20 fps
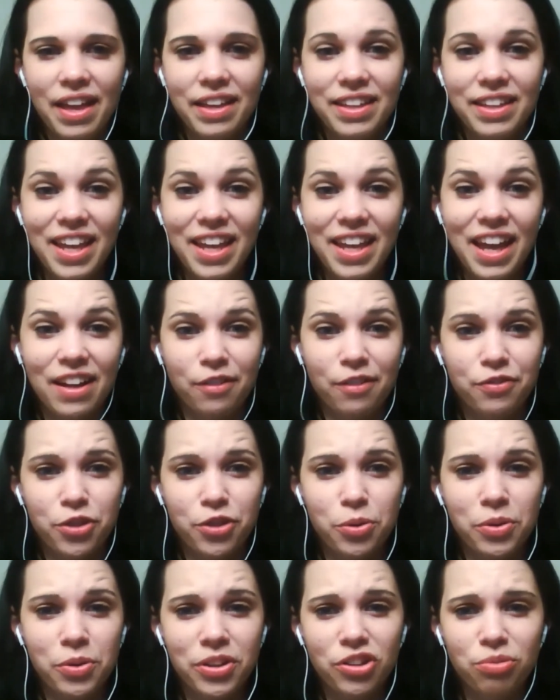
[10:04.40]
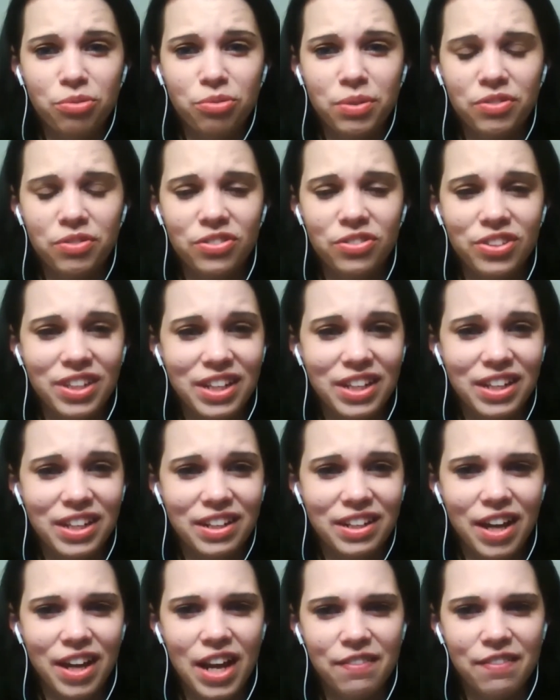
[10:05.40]
Yeah, and a few of these we've
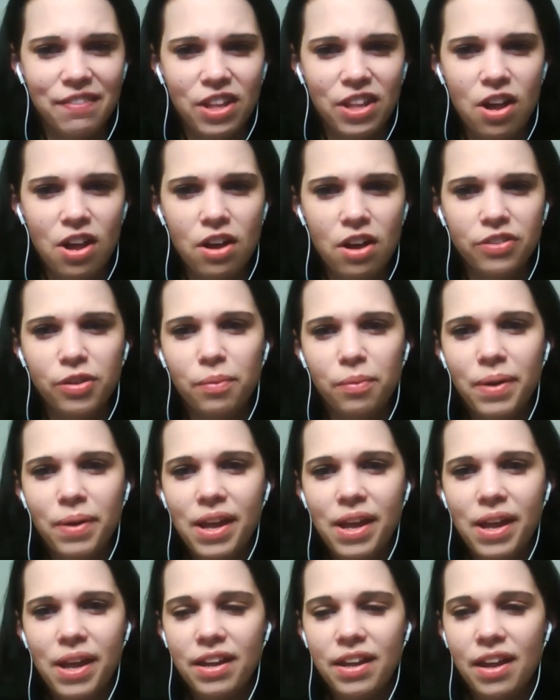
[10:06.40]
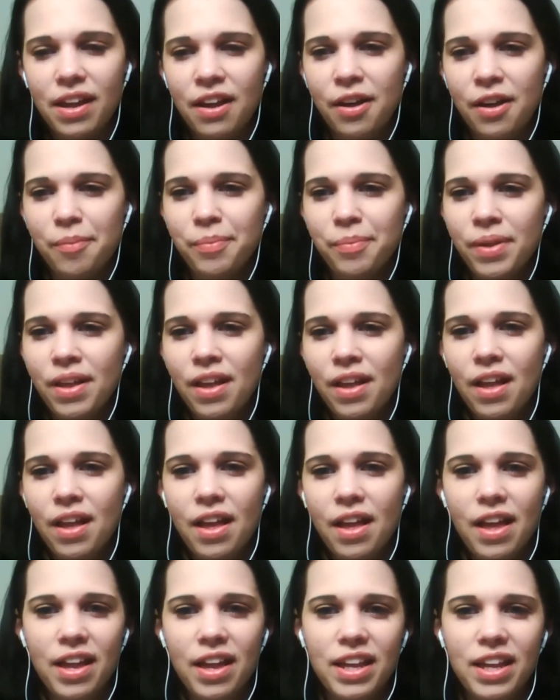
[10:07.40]
seen kind of along the way.
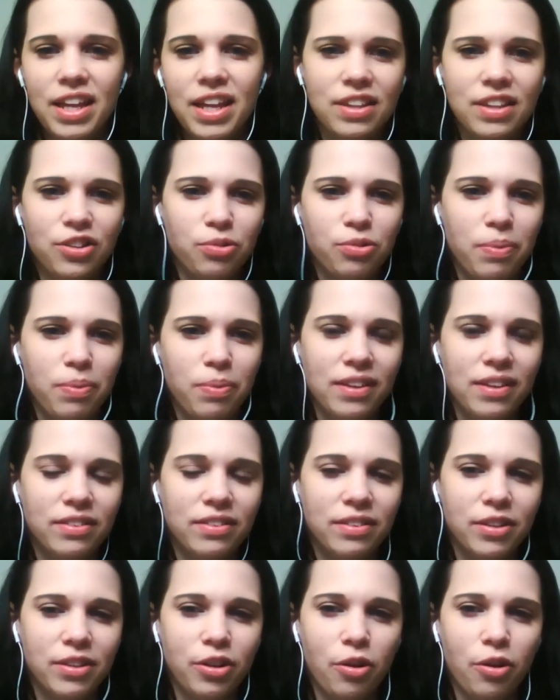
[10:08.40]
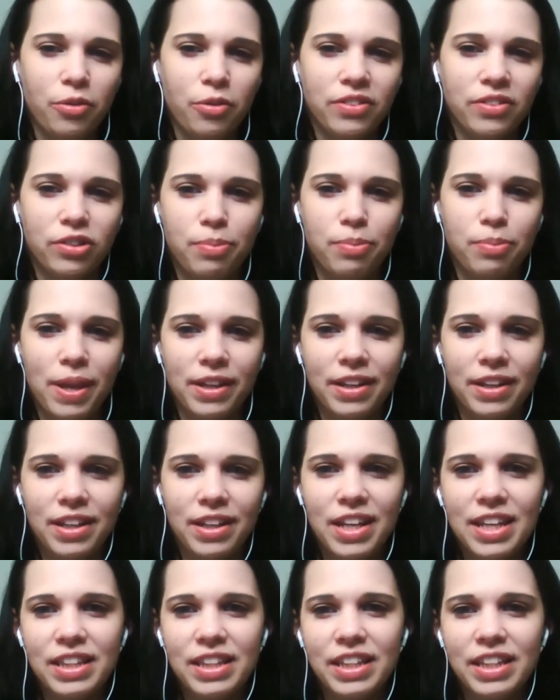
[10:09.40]
In this race, this is back at
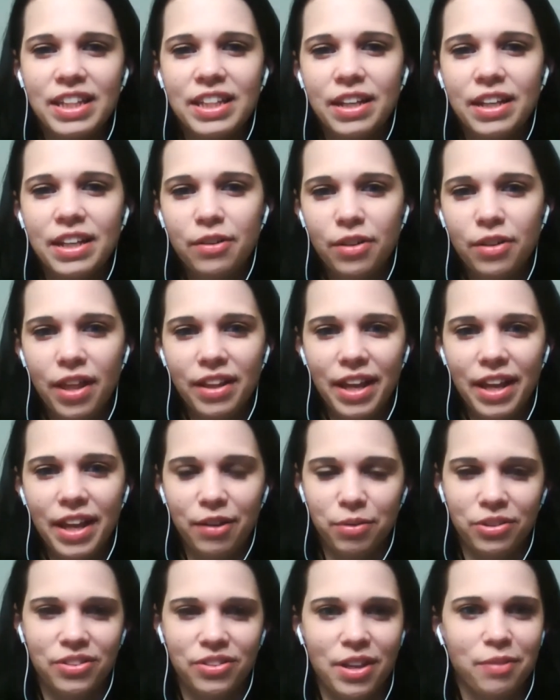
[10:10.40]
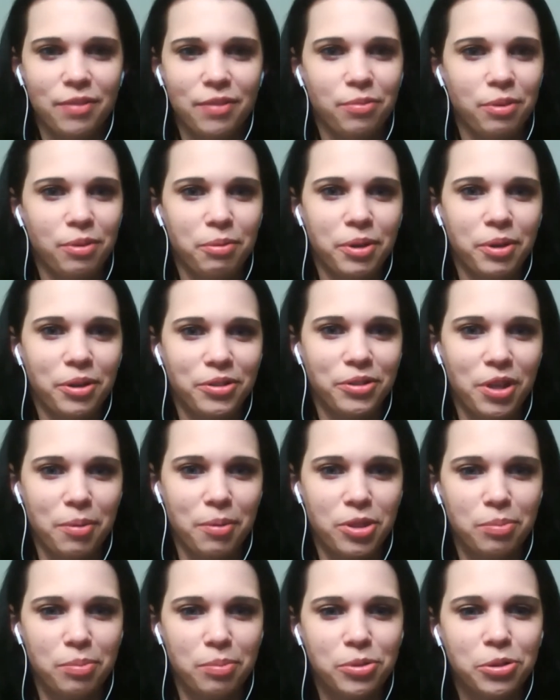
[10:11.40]
Keeneland, and like we said when we were talking
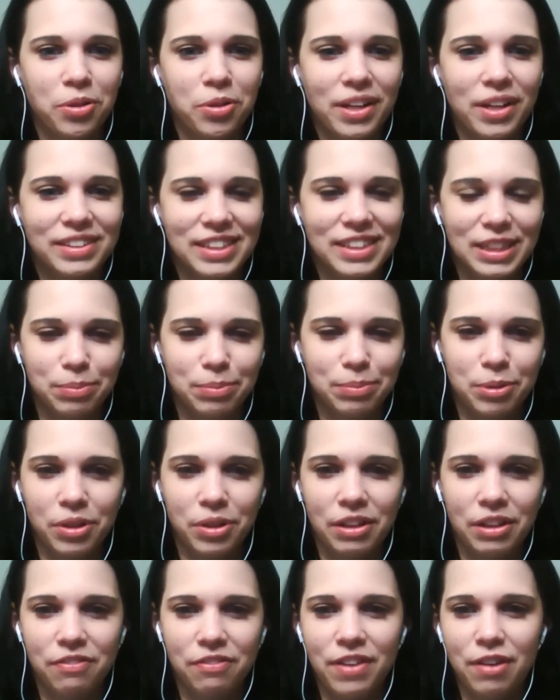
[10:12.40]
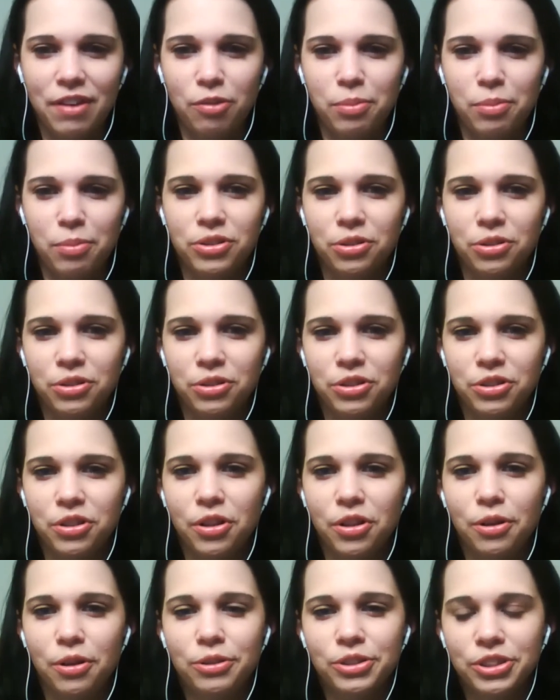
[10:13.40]
about the Bluegrass, it's been really favorable towards
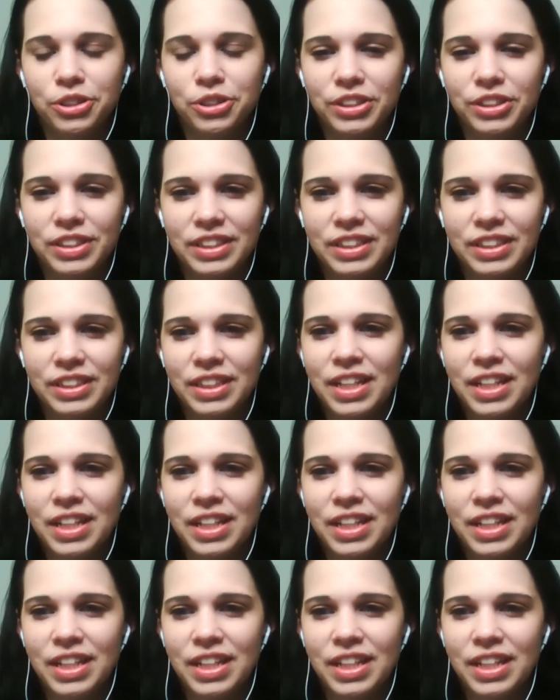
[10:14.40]
closers, and